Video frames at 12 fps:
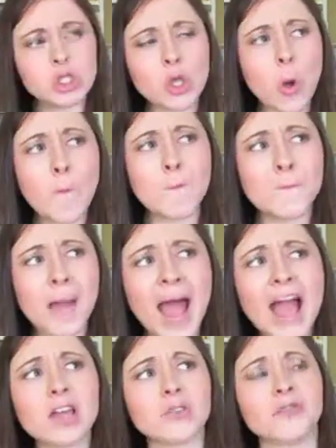So
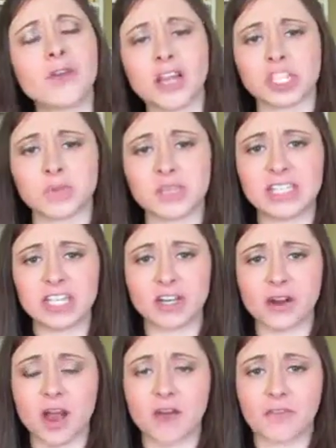back freshman
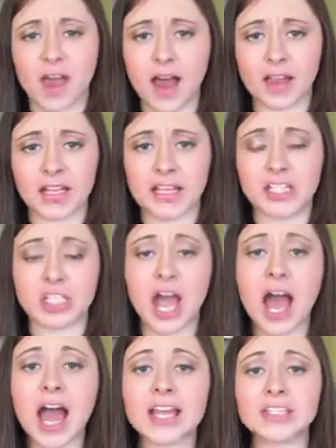year of college,
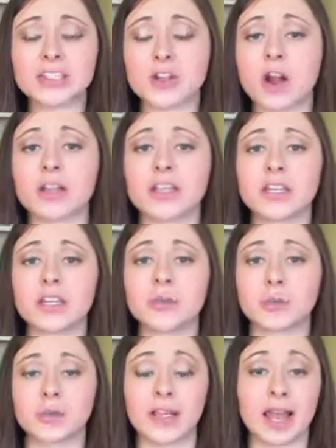I started
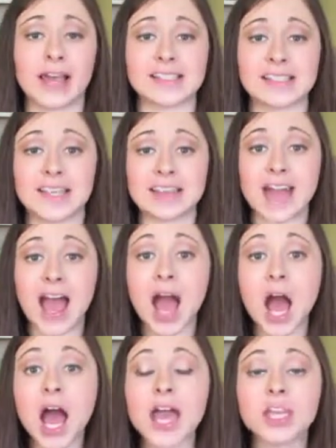realizing that
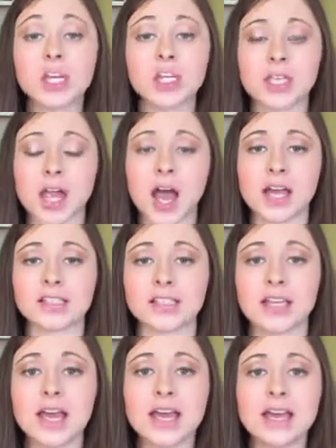I could
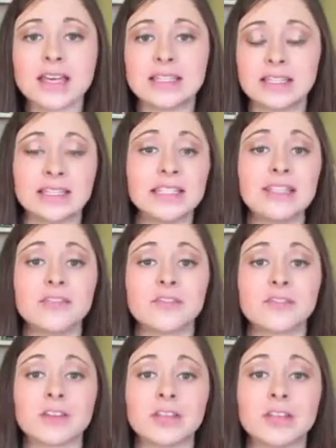not leave